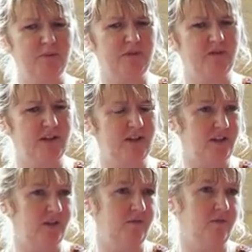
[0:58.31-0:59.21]

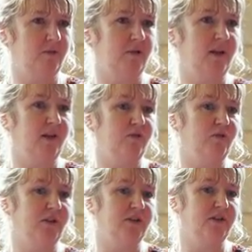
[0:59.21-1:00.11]
befriending, getting
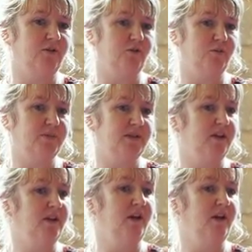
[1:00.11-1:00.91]
folk into groups